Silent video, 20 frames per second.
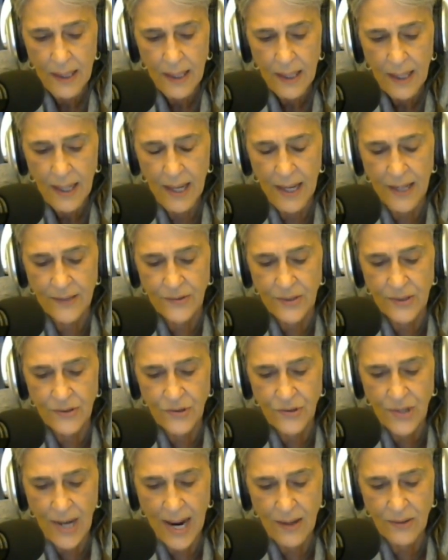As the
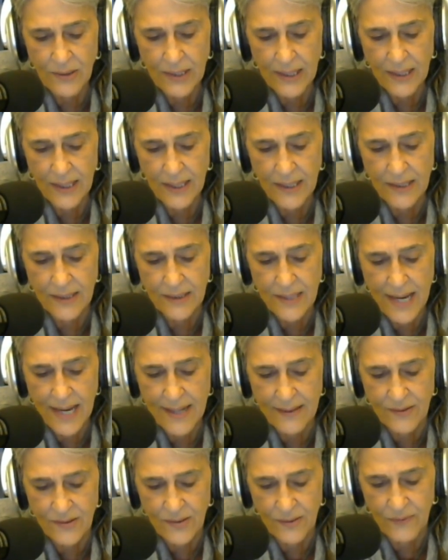shouting
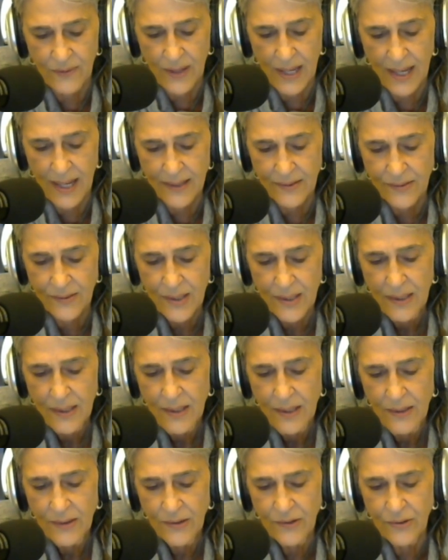intensifies,
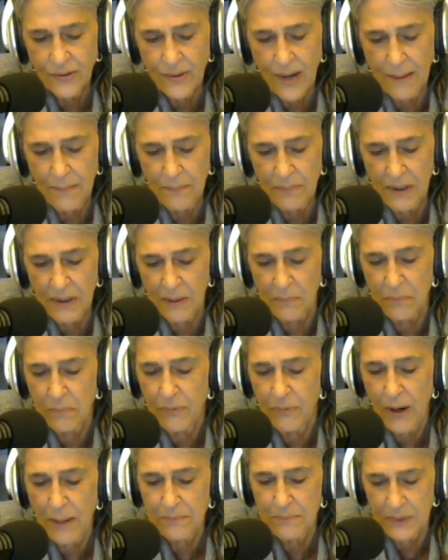Trump
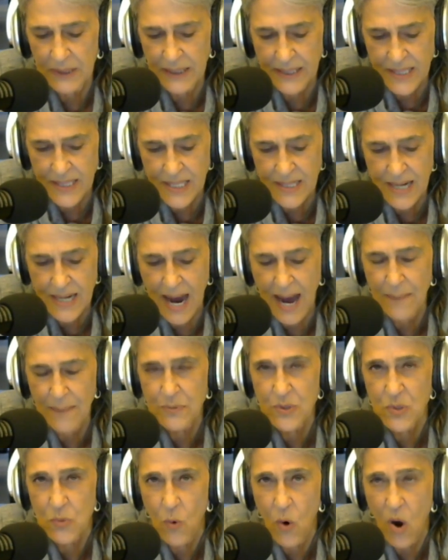abruptly
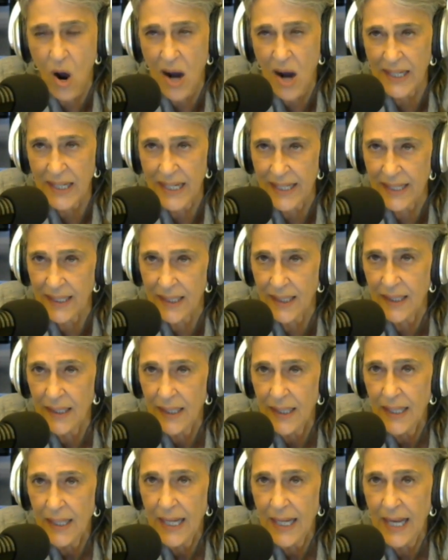stops walking
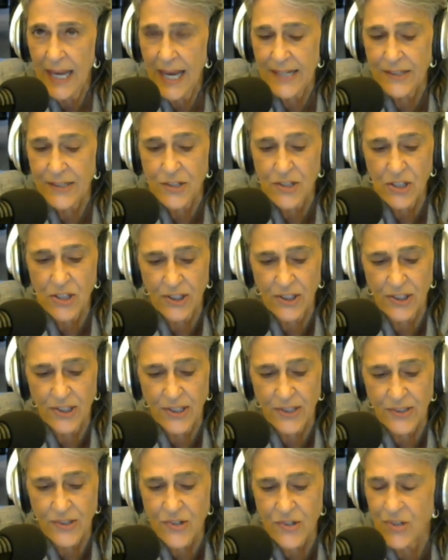and
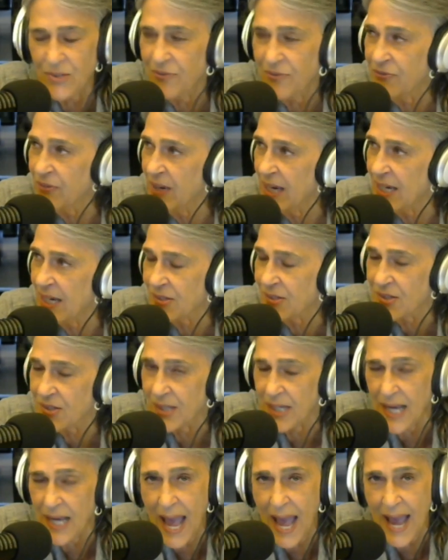turns to face
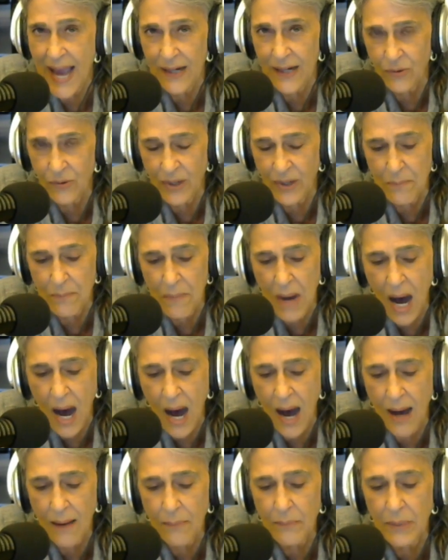the angry
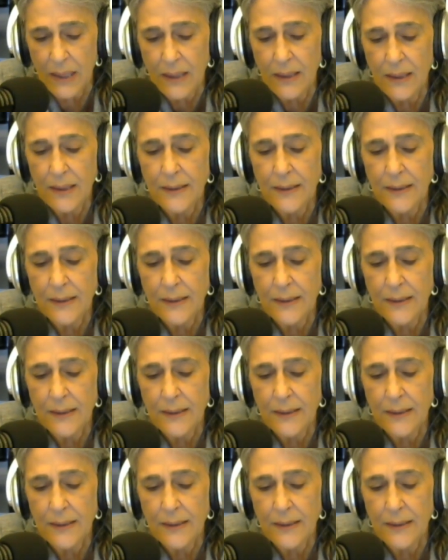mob.